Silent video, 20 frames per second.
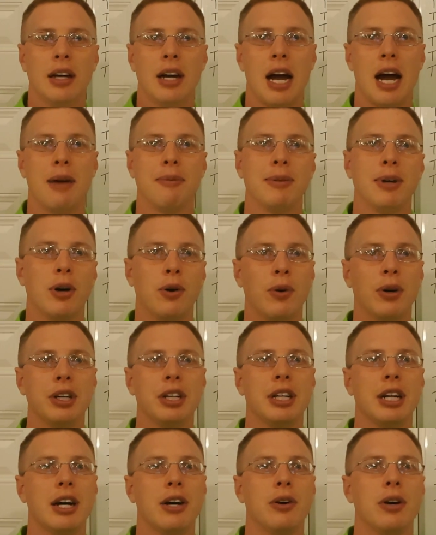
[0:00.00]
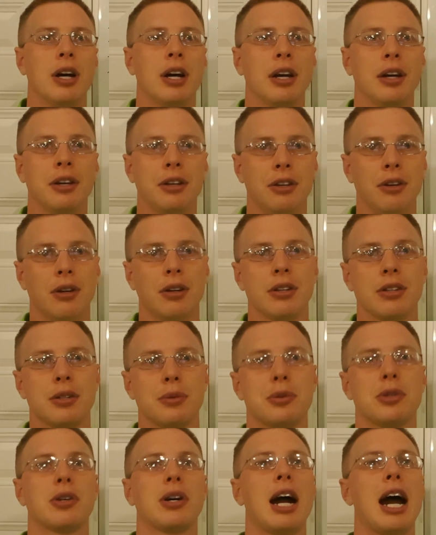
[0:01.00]
I'm going, you can
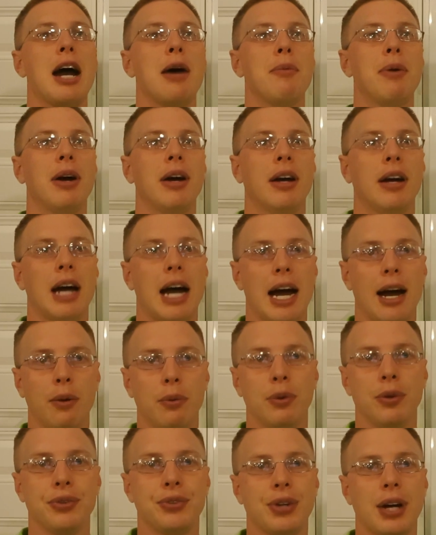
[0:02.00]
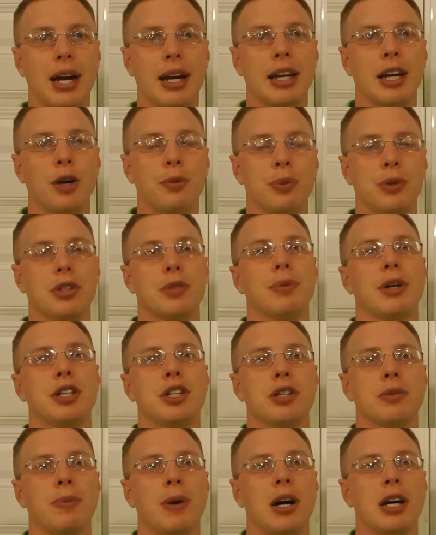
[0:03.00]
subscribe. I will try to help you as
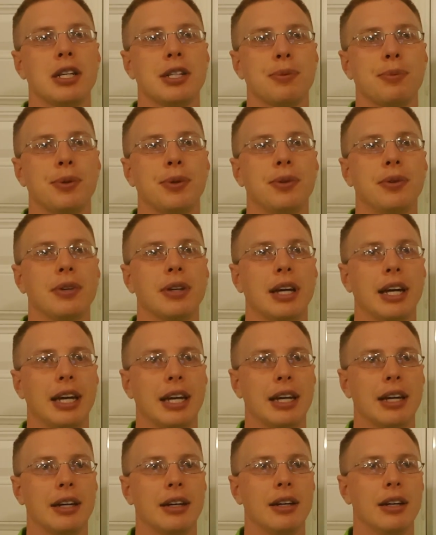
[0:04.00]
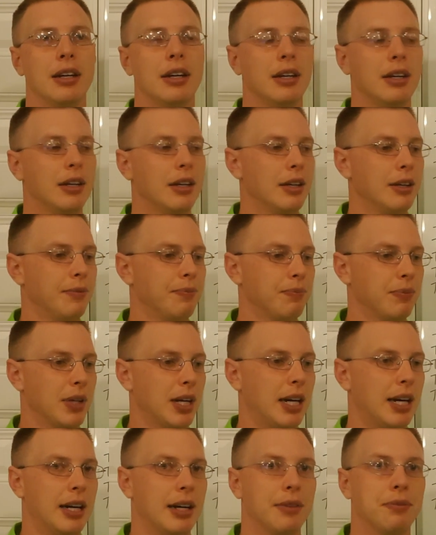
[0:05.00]
much as possible, and
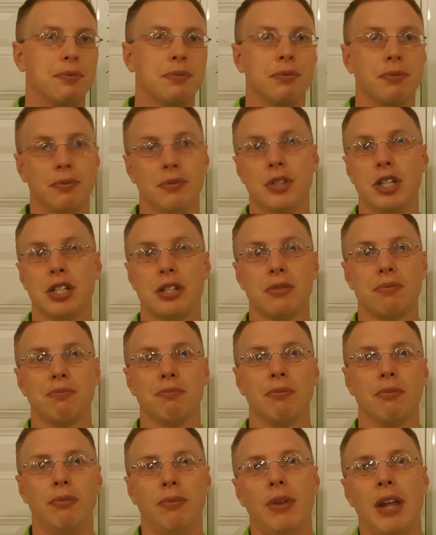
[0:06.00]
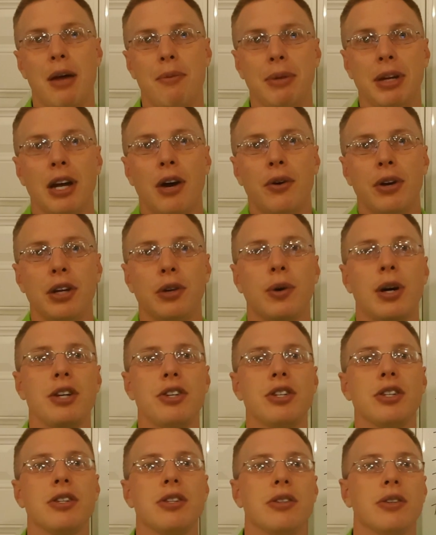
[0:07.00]
just let me know any
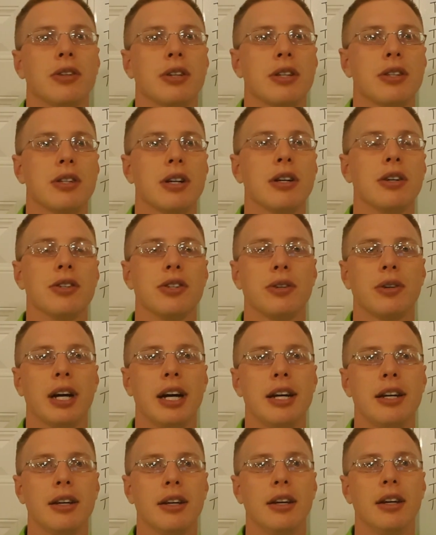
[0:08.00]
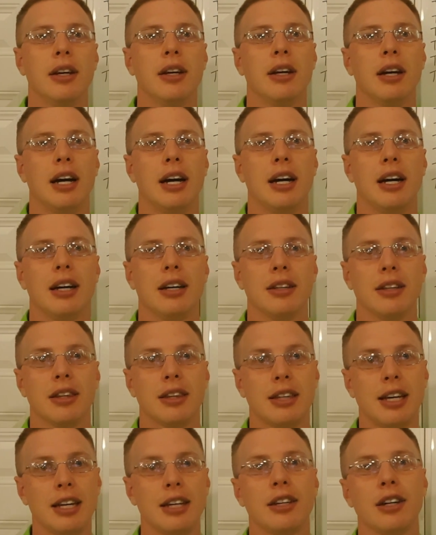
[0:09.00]
questions or concerns, okay?
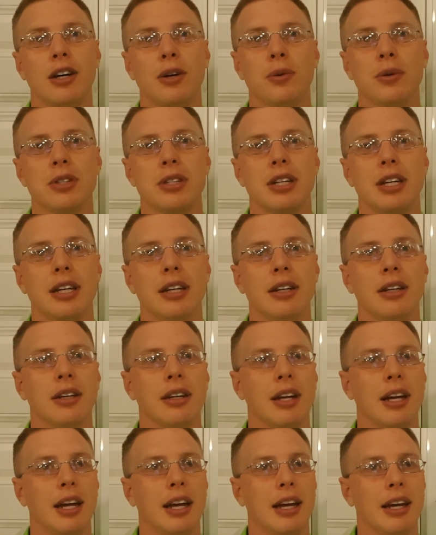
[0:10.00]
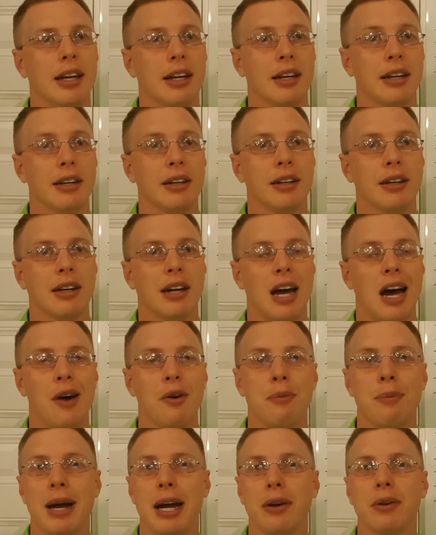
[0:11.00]
Thank y'all once again, and I'll
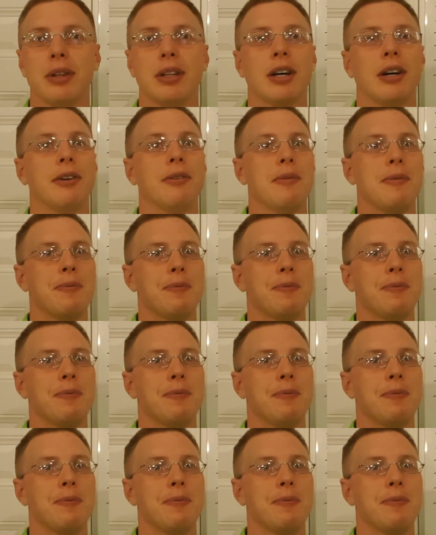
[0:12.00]
be back with y'all.